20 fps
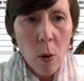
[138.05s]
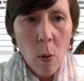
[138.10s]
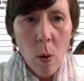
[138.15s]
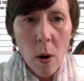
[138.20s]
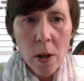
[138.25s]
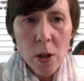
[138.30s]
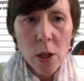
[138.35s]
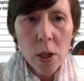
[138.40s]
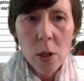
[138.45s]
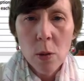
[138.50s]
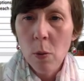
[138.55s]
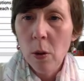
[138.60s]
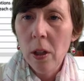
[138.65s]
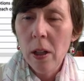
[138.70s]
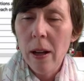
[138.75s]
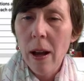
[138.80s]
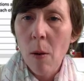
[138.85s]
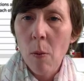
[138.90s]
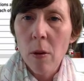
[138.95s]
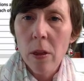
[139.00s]
of questions will
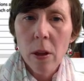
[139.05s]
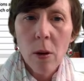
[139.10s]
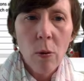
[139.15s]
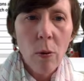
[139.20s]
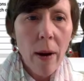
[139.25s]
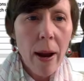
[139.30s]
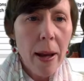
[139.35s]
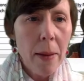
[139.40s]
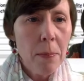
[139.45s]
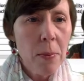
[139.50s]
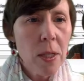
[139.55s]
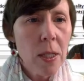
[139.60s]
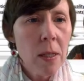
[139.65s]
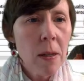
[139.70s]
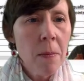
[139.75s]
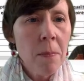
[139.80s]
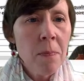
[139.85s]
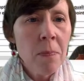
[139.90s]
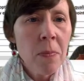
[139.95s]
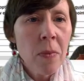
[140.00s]
you get with
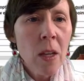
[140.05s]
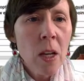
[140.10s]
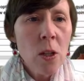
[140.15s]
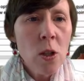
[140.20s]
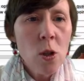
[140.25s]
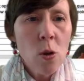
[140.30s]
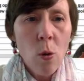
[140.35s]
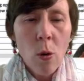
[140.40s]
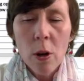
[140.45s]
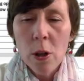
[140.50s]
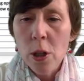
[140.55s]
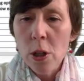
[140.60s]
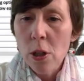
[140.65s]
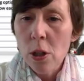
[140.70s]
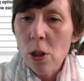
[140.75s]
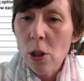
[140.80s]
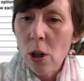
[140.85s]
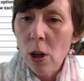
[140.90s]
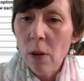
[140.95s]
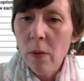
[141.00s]
grapes? Storage
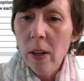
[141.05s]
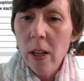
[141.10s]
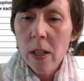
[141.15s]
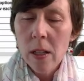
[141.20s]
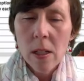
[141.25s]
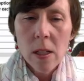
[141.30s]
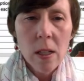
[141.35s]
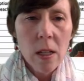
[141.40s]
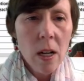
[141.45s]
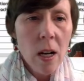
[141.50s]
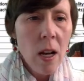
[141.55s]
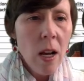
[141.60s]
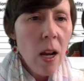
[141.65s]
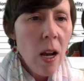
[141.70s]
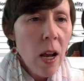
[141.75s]
and service.